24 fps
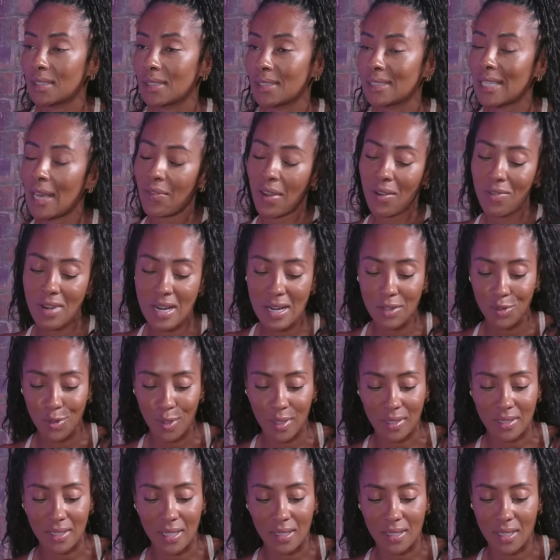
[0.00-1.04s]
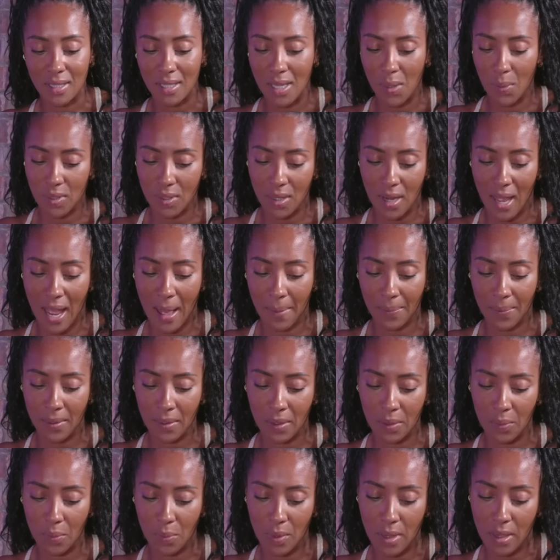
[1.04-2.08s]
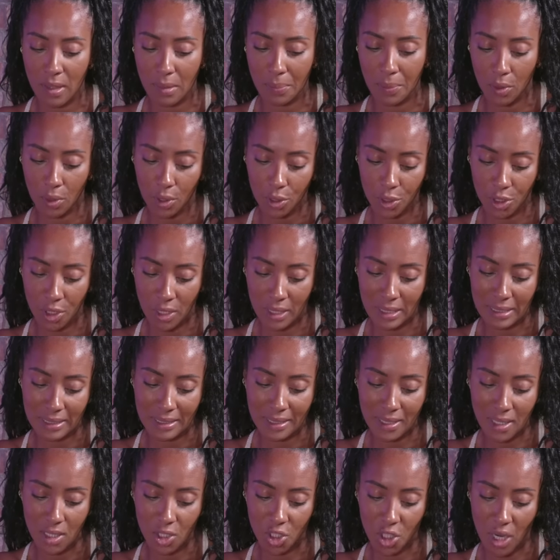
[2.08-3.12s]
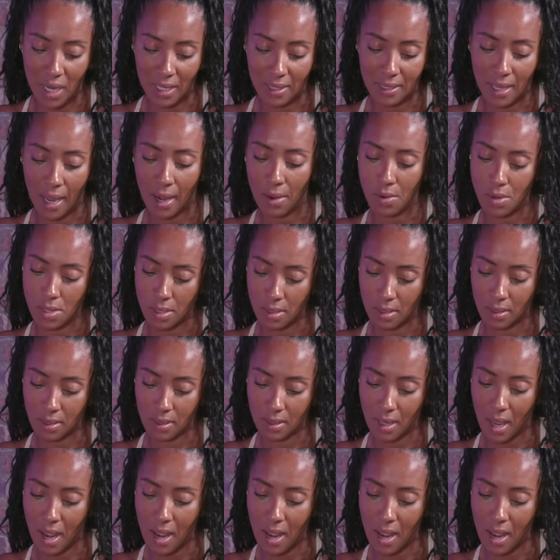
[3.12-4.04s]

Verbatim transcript: Yeah, very interesting to see what's going to happen with Porscha and DJ Terrence.